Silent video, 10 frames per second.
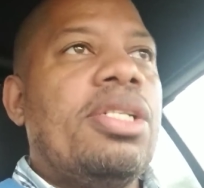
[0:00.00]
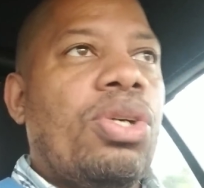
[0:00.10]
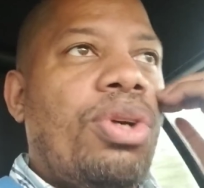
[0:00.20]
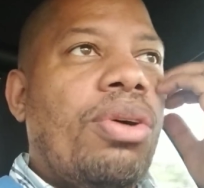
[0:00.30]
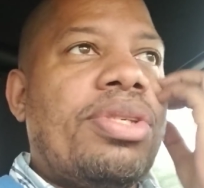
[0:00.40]
So
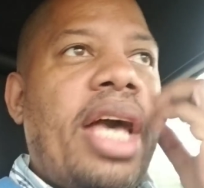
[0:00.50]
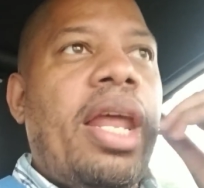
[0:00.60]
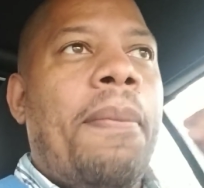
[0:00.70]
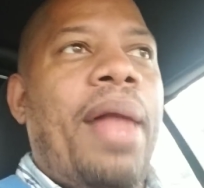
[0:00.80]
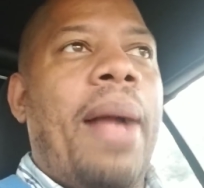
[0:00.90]
don't say
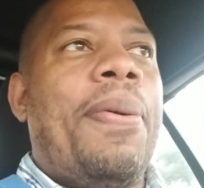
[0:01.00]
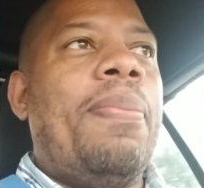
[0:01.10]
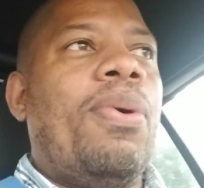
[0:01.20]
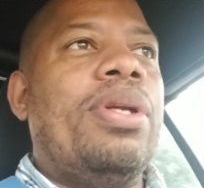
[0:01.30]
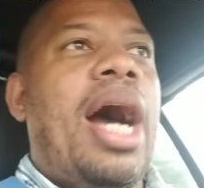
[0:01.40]
that black
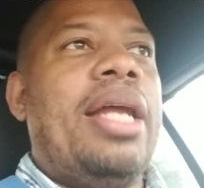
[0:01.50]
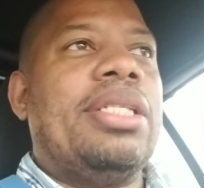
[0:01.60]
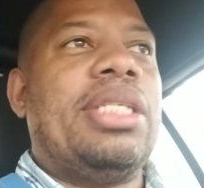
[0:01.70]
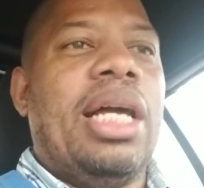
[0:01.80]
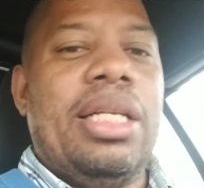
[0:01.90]
people are not
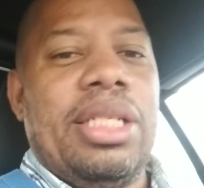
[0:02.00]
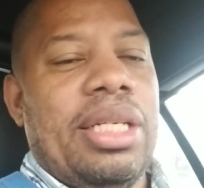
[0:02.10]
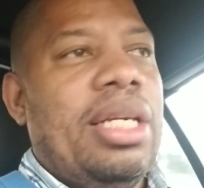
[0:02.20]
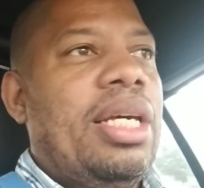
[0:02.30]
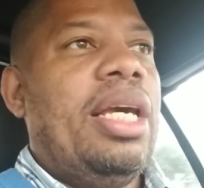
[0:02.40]
intelligent
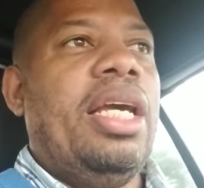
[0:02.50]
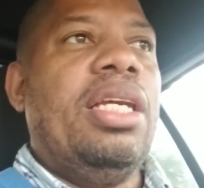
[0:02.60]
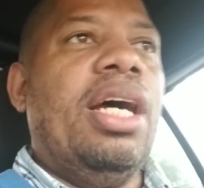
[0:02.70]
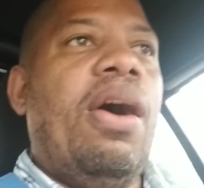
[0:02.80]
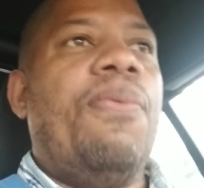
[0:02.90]

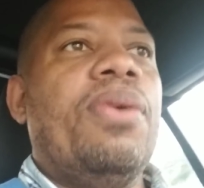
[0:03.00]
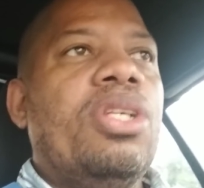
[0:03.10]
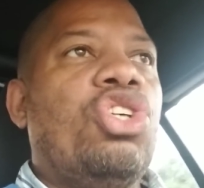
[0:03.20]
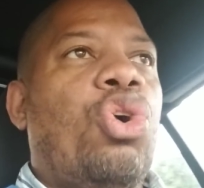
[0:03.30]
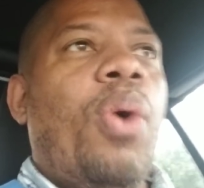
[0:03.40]
enough
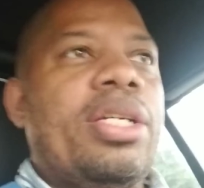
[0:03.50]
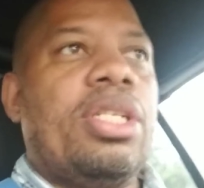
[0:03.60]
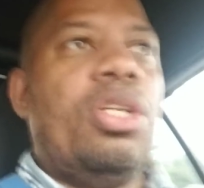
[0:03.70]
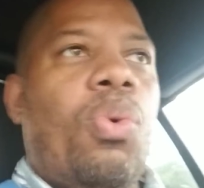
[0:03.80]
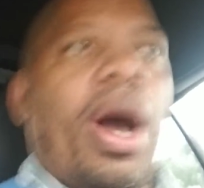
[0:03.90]
to
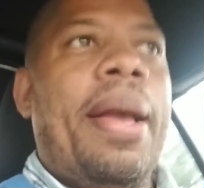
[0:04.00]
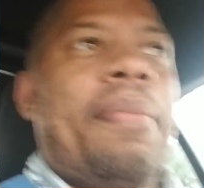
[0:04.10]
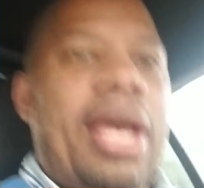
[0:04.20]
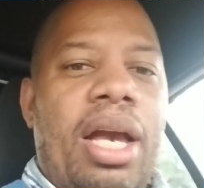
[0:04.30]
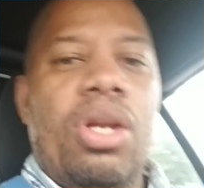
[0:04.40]
question the white
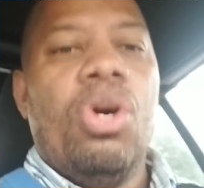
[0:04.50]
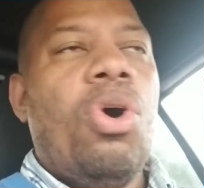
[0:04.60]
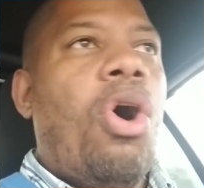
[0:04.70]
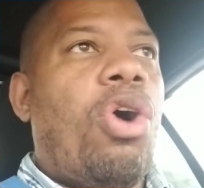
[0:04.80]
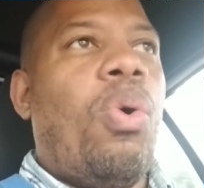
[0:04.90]
man
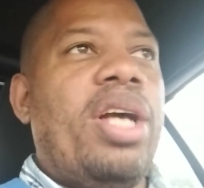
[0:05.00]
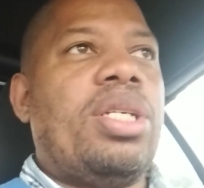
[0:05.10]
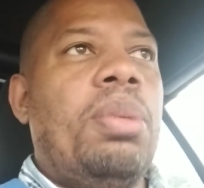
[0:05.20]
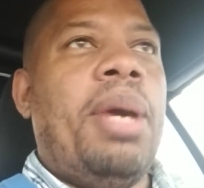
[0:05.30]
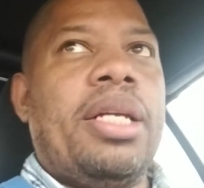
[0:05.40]
or
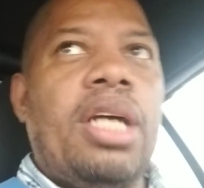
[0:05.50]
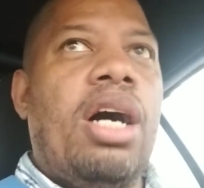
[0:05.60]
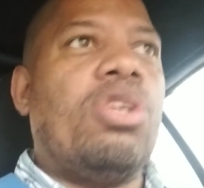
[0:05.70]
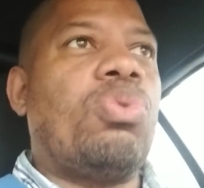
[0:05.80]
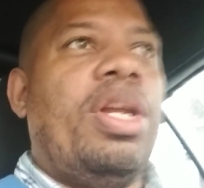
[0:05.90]
question
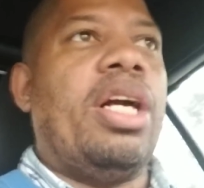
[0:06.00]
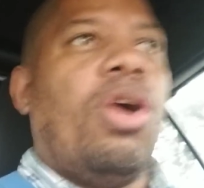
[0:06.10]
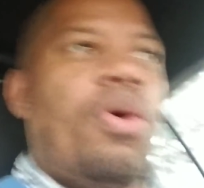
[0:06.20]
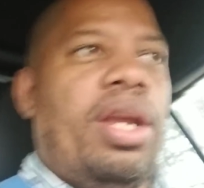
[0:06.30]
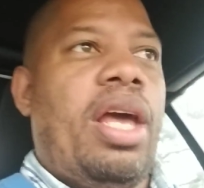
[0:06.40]
McDonald's when they
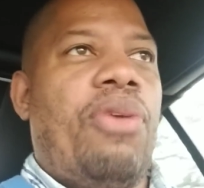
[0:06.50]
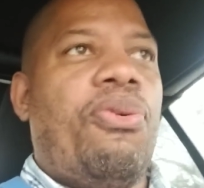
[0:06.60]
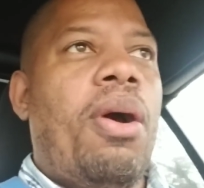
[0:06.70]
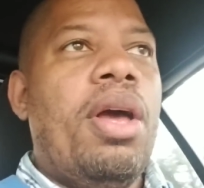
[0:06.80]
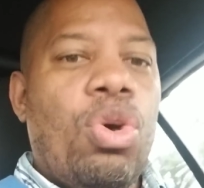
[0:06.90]
go in and ask
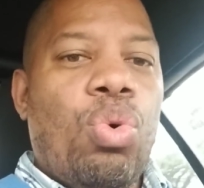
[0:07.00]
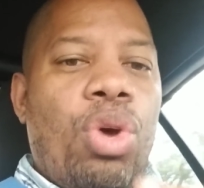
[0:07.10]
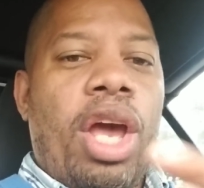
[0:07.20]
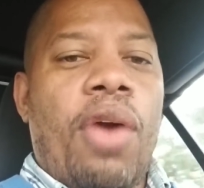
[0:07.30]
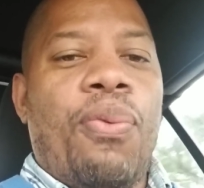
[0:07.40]
for,
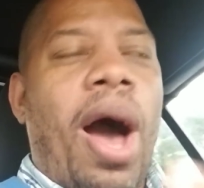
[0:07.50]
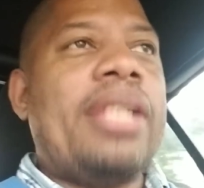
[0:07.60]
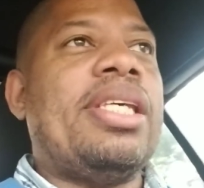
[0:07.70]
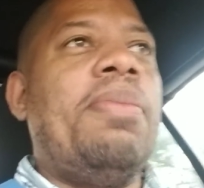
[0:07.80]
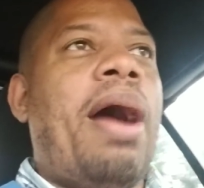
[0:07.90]
if I
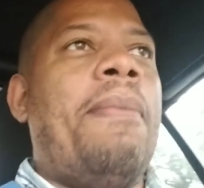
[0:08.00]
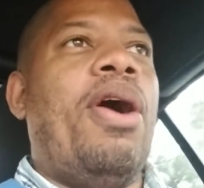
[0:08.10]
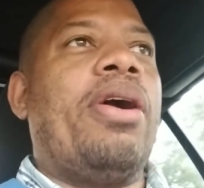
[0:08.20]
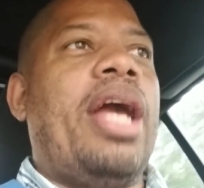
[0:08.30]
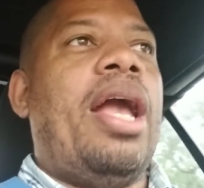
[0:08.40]
see my
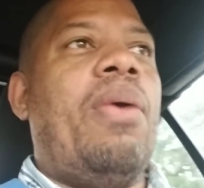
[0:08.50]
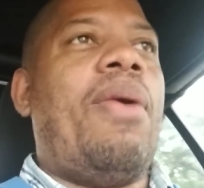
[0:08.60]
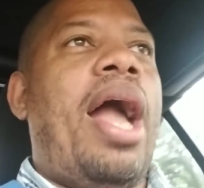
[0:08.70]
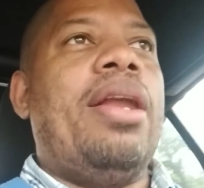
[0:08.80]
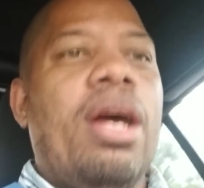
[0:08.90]
burger ain't
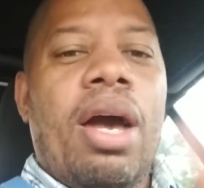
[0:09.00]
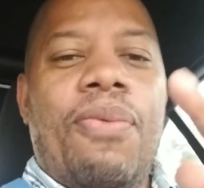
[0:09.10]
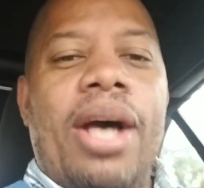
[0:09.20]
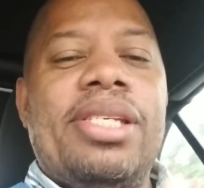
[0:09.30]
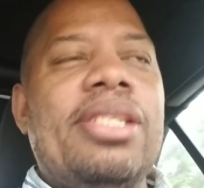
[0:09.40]
right, if
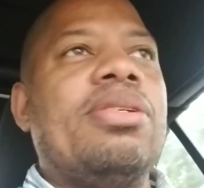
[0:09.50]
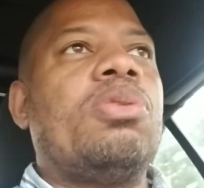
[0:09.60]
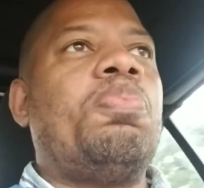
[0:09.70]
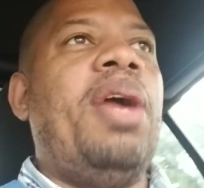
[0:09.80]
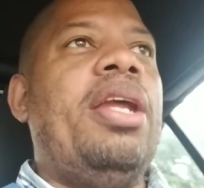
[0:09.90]
I see some
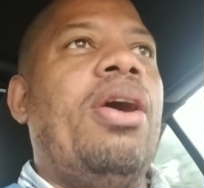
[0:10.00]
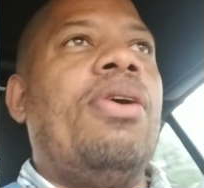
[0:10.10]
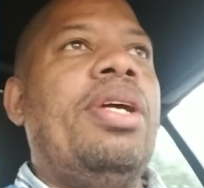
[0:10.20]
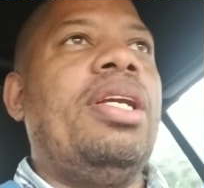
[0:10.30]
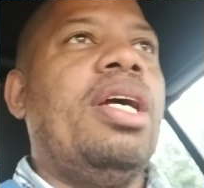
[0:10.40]
spit
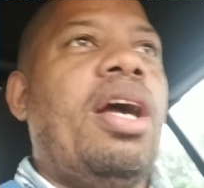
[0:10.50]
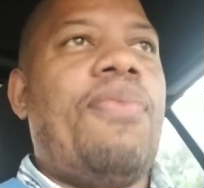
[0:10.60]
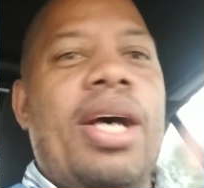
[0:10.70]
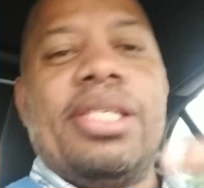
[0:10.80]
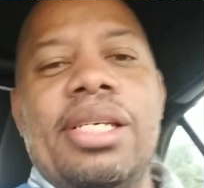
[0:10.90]
on it, if
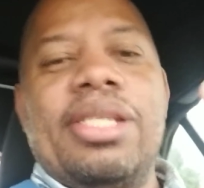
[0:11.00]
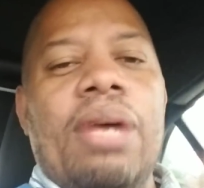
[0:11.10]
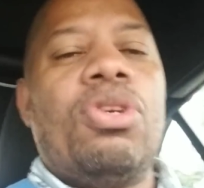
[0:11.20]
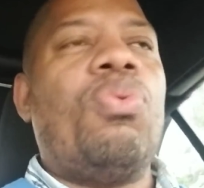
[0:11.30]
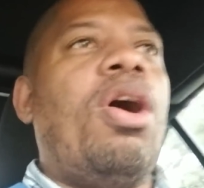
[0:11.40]
I see
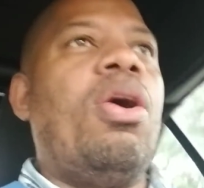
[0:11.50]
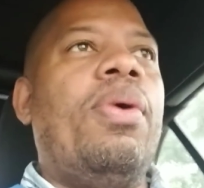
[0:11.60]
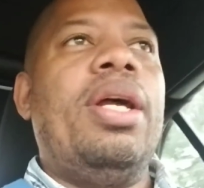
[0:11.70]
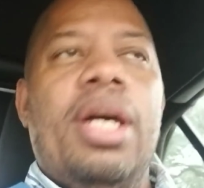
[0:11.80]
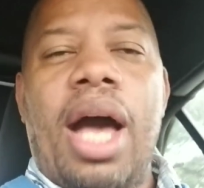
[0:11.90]
something wrong
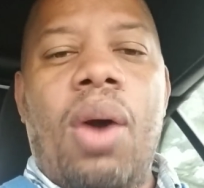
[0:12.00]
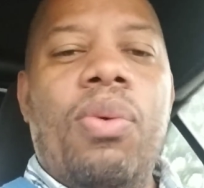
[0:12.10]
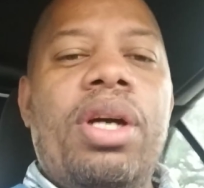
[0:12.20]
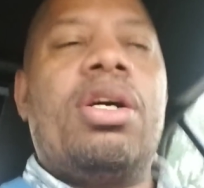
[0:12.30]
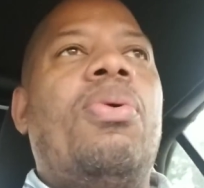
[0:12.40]
with it, I
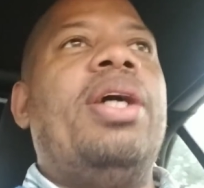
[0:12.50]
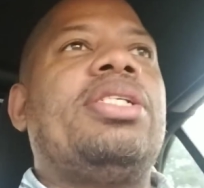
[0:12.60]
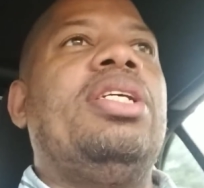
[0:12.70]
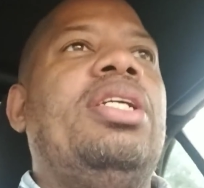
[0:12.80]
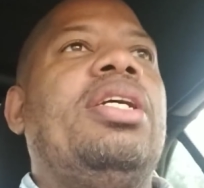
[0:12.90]
will
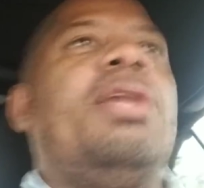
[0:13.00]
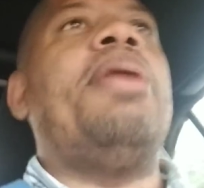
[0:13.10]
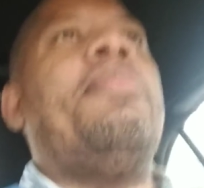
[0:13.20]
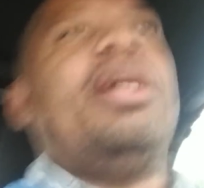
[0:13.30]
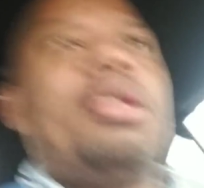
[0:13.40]
question it and get
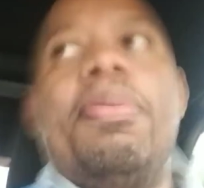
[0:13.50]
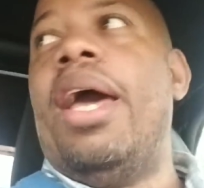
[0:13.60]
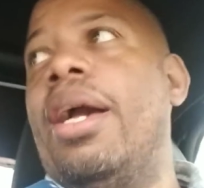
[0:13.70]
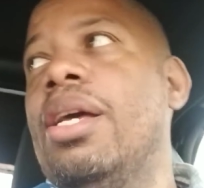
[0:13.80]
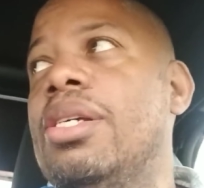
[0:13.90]
my money back.